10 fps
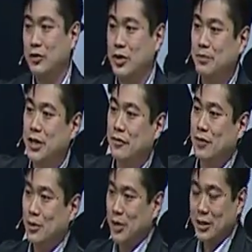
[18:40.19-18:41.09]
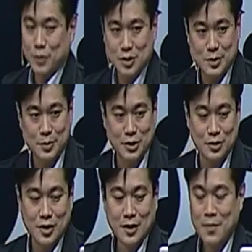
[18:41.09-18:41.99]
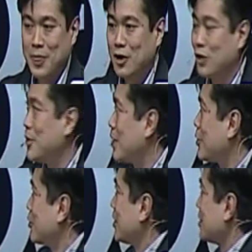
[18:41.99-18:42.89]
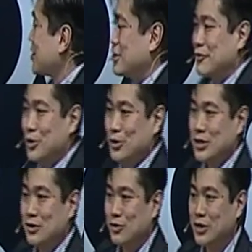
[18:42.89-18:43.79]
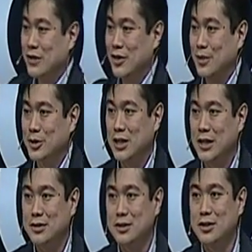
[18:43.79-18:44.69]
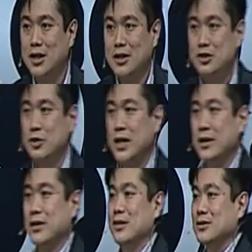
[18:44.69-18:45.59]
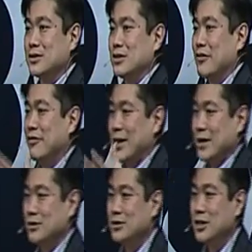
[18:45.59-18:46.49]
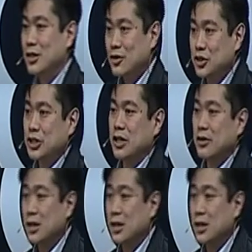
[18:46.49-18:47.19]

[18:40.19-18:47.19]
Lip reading: with a big firm like most people do. Obama released his photos under a Creative Commons license so that his fans could share the